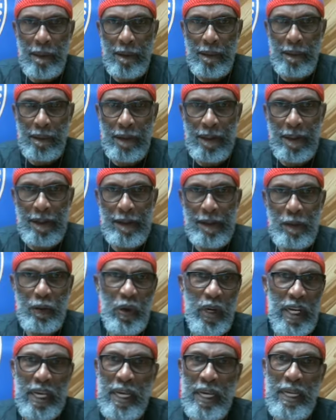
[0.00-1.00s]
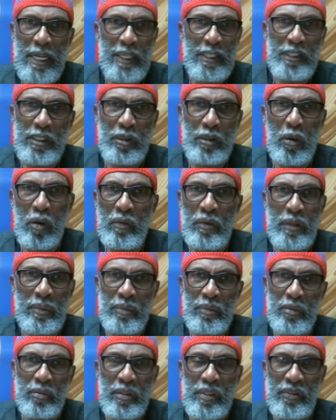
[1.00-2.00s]
Okay, went in and took over
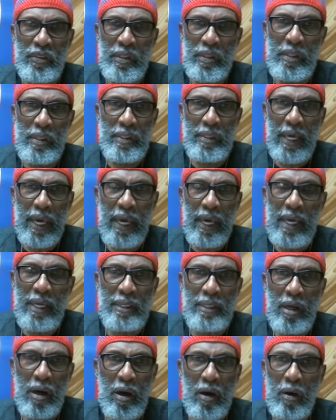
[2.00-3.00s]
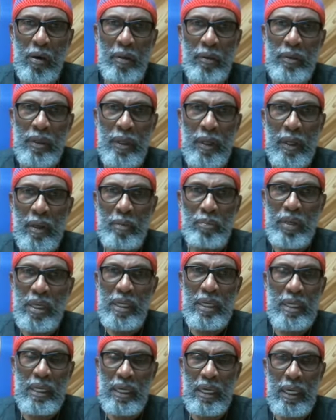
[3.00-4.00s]
them three cities: Canton,
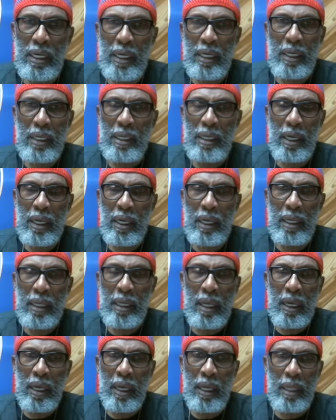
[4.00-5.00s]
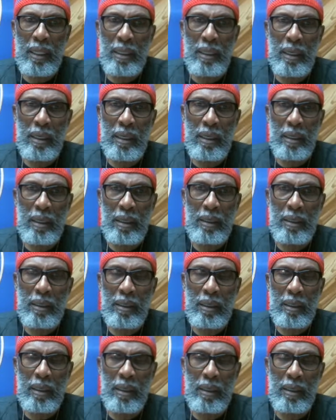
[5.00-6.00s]
Peking, and and uh,
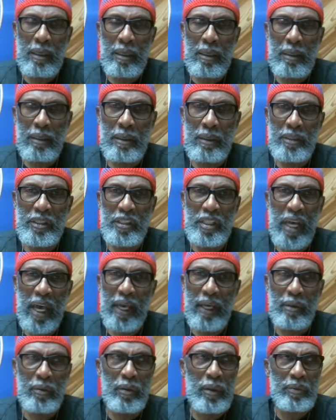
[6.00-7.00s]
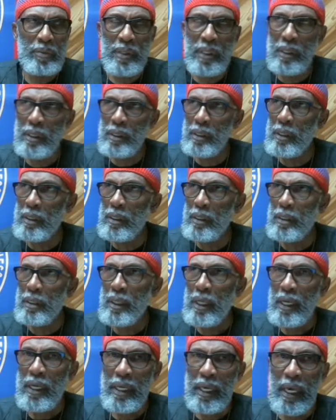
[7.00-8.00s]
uh, Shang. What was it? Uh,
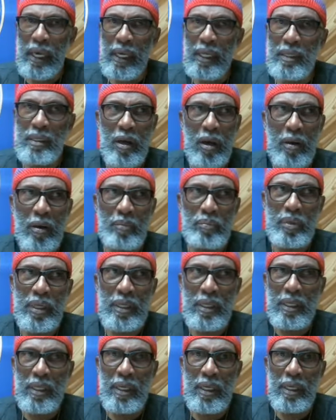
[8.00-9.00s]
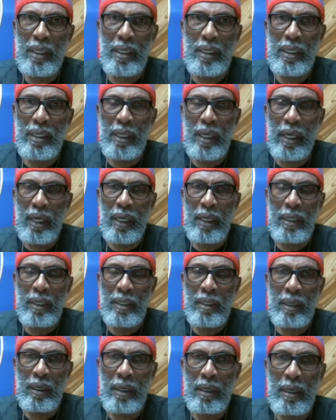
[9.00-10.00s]
Canton, Peking,
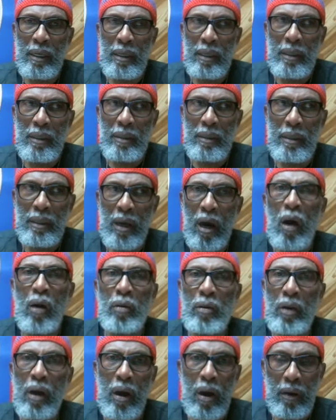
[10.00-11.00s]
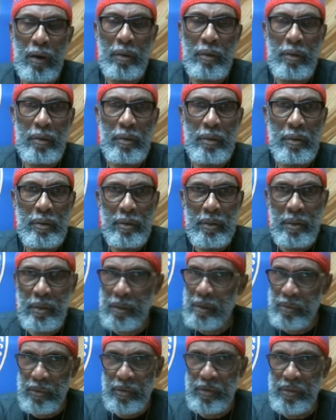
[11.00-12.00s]
and uh, Hong Kong.
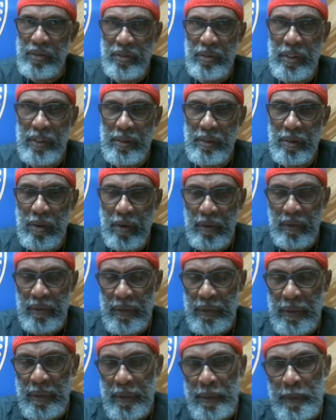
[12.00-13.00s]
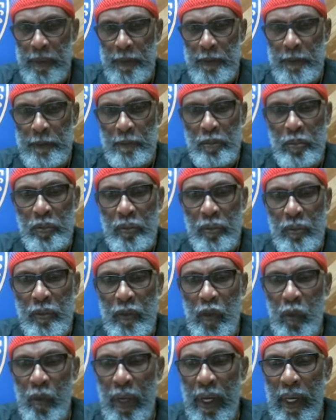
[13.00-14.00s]
Took them three cities over,
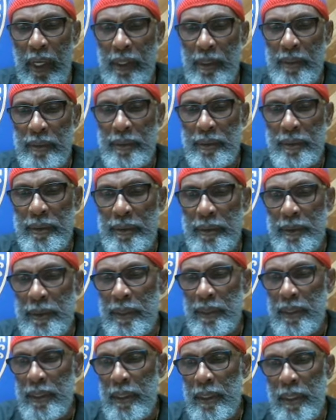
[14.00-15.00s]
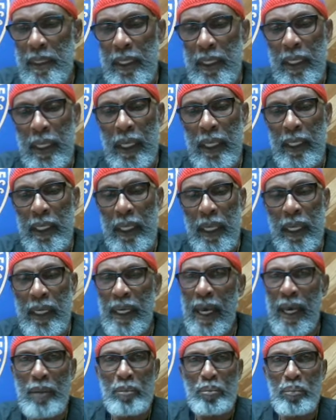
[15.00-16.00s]
right? And,
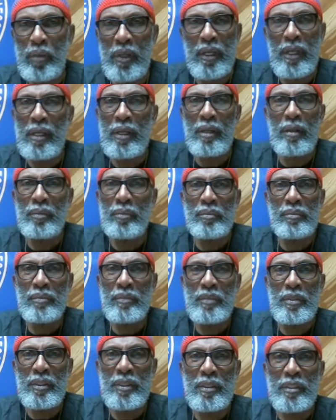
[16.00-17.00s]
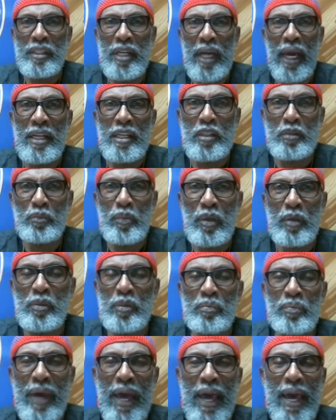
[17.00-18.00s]
and got plenty of them Chinese
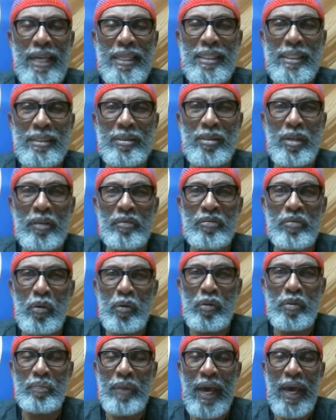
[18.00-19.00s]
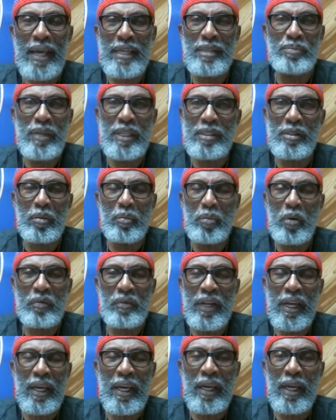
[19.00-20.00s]
people's minds, the young folks' minds messed up
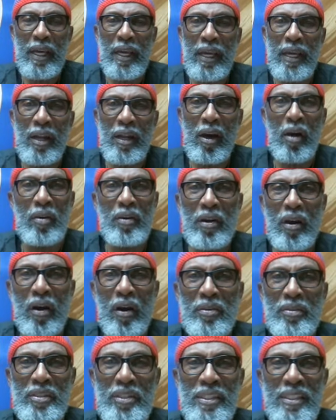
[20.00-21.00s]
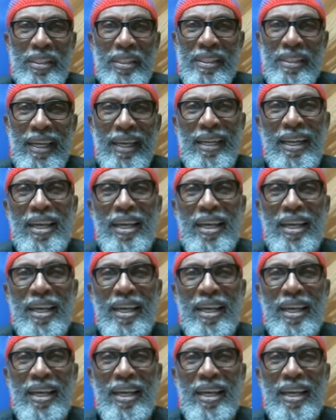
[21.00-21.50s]
over there in Hong Kong to this day.